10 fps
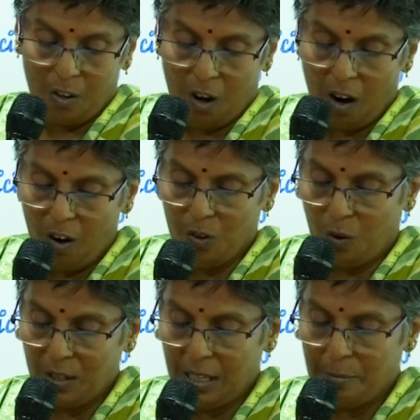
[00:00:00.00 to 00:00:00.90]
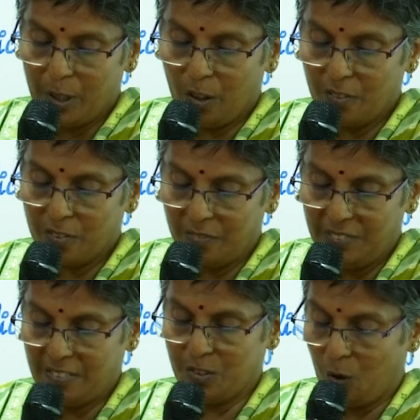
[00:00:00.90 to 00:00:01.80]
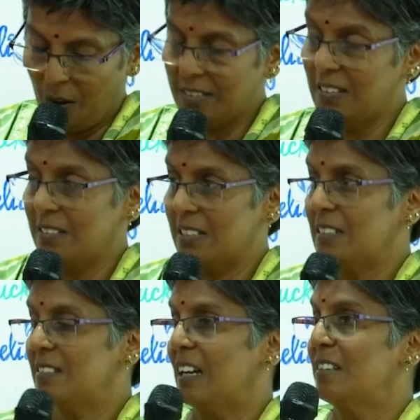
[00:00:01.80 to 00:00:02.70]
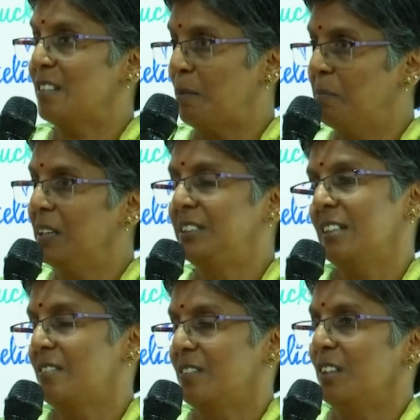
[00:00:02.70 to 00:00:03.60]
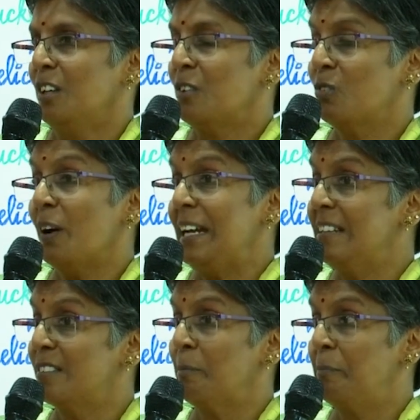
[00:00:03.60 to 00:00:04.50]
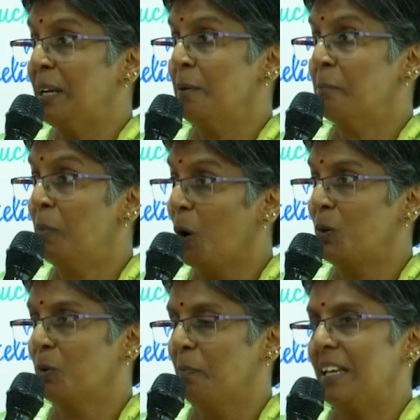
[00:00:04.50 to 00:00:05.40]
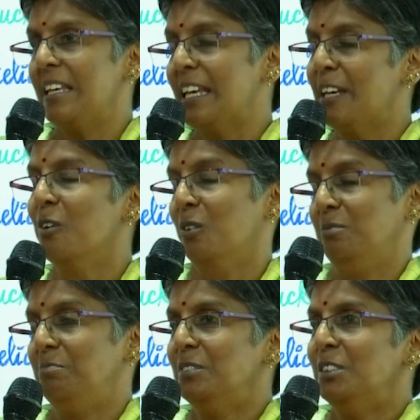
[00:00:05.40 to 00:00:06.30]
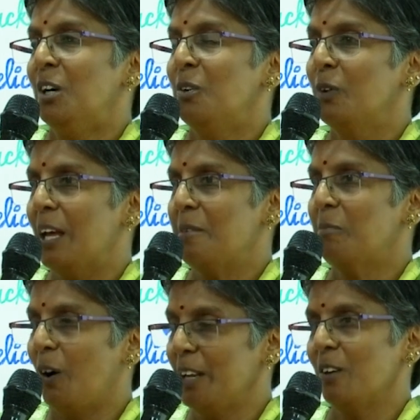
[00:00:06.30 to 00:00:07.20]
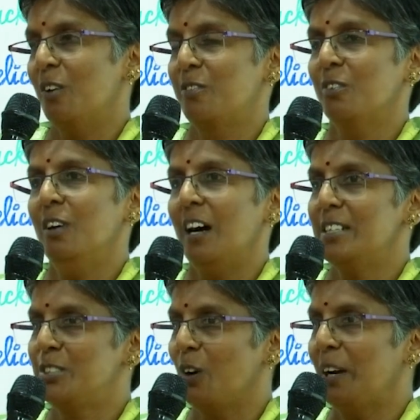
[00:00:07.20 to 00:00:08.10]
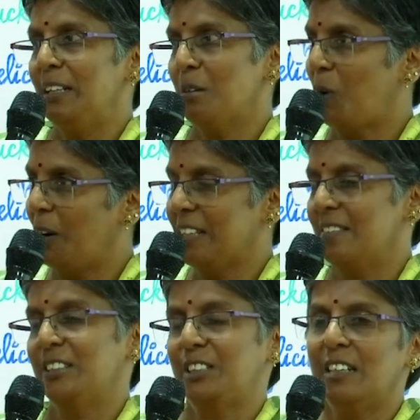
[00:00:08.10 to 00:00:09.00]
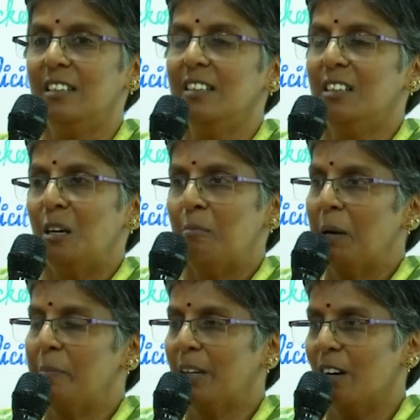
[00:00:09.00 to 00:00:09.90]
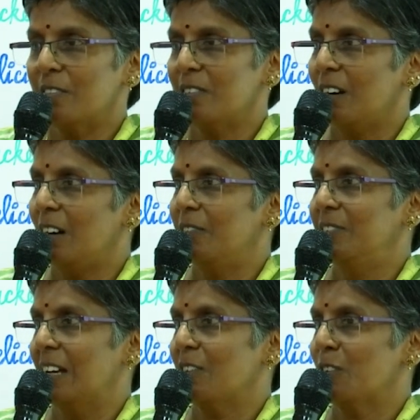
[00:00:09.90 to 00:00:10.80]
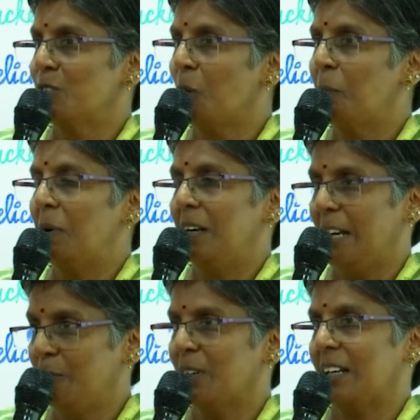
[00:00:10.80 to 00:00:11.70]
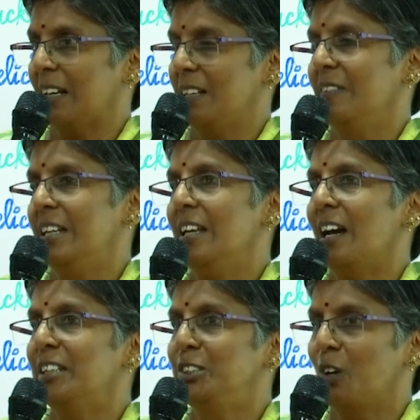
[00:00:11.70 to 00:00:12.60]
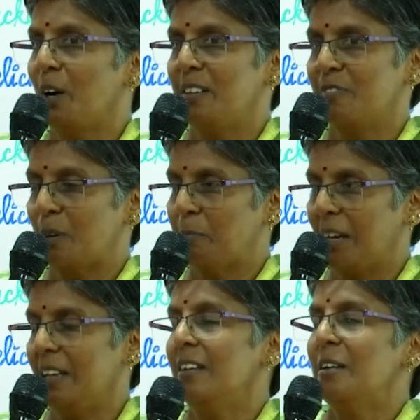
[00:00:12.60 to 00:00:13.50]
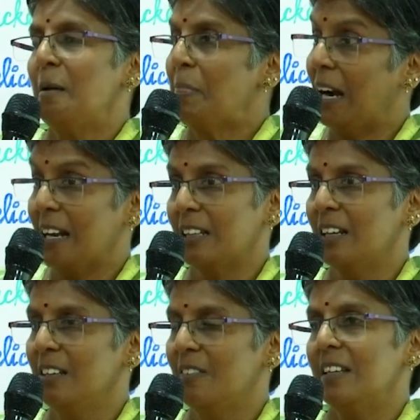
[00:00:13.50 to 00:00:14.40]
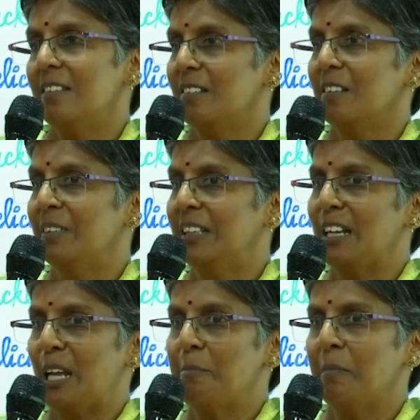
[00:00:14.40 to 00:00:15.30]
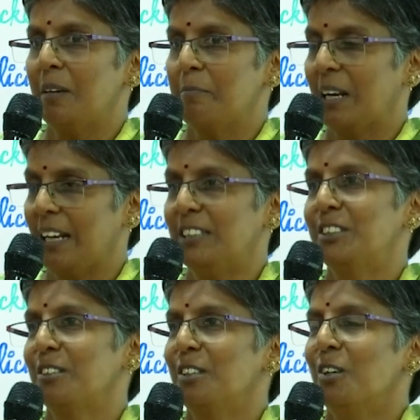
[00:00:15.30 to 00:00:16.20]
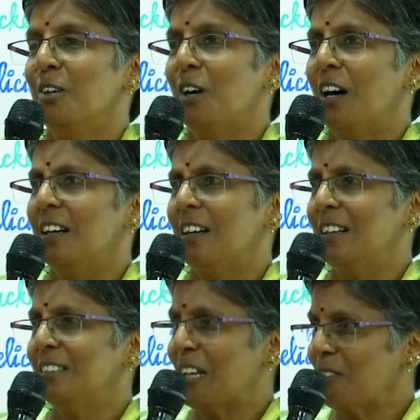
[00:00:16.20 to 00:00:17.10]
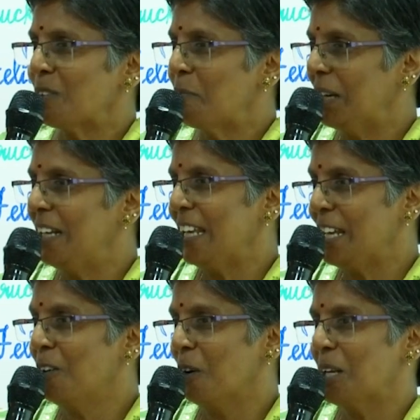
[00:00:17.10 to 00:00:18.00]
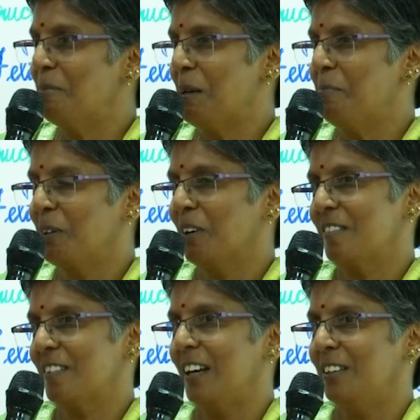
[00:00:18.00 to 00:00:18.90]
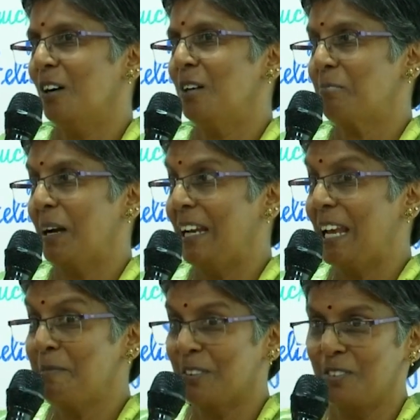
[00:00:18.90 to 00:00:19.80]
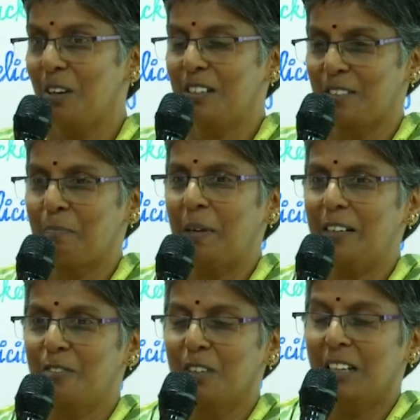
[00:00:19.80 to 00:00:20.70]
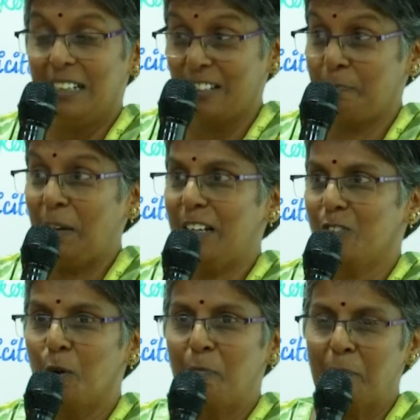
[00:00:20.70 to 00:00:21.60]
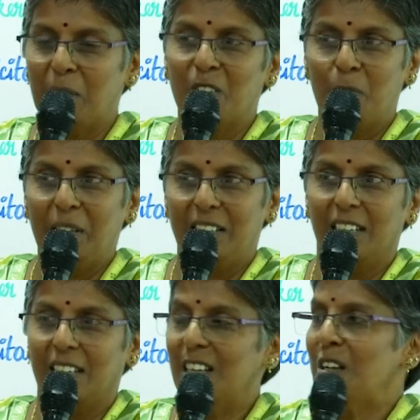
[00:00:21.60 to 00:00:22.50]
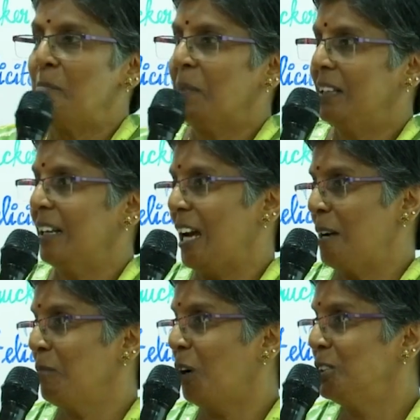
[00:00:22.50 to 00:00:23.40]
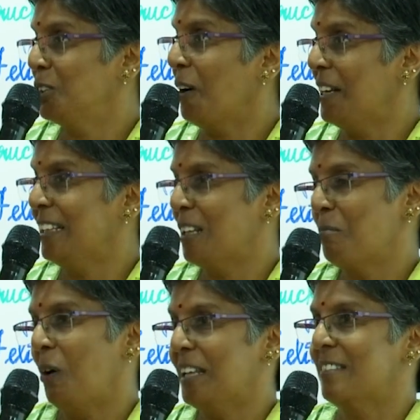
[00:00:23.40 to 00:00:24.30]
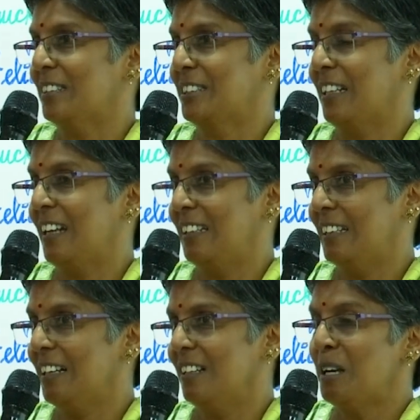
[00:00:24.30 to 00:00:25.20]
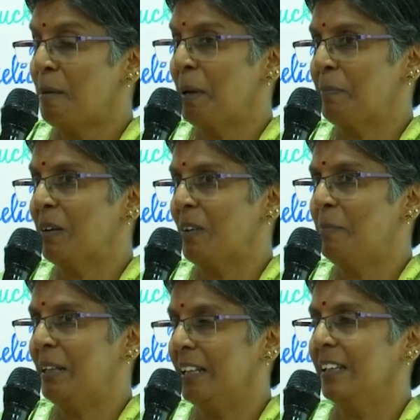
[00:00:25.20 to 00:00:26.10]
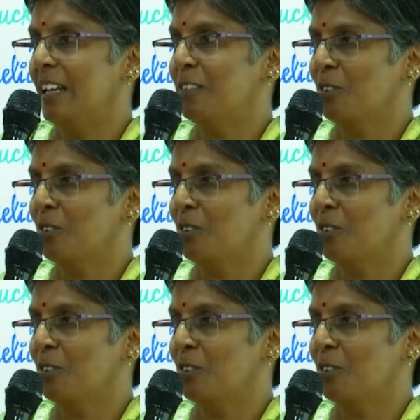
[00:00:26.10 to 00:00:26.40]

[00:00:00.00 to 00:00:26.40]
All only because of this coexistence and submergence. So it's a big blow to my ego. Today morning also, I joined the morning session, but because of there was no network connectivity, I joined from my another device with the name Pranesh there was a bit ego in me because I thought my name is not displayed. Displayed, so people will be thinking that I'm not joining the morning session like that. People will be thinking.